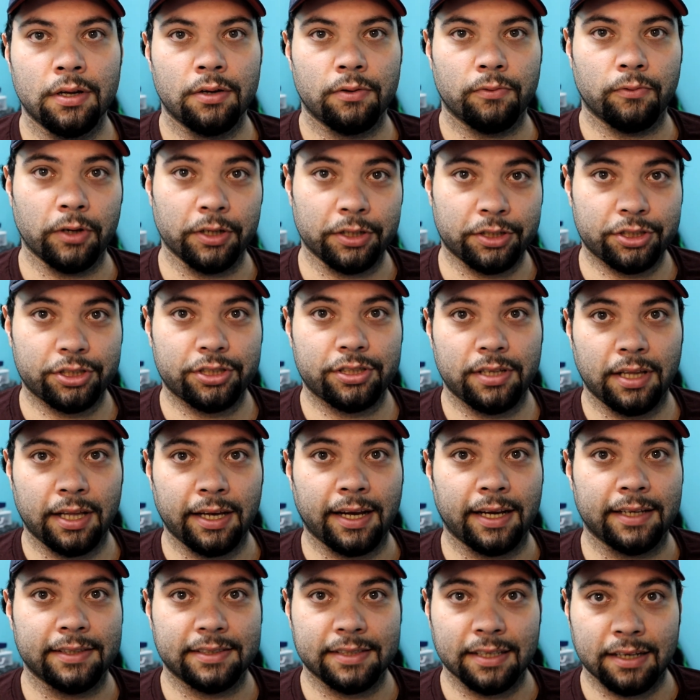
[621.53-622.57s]
which, like
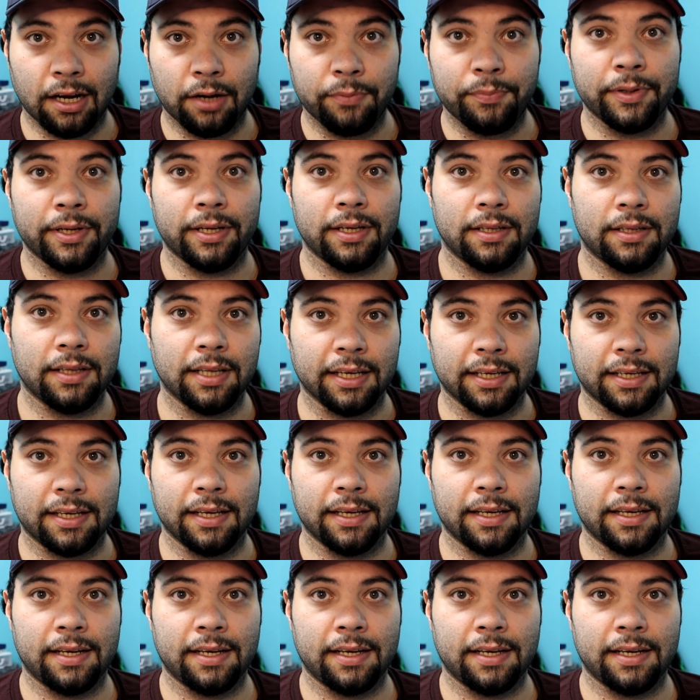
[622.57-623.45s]
I said, I'll be linking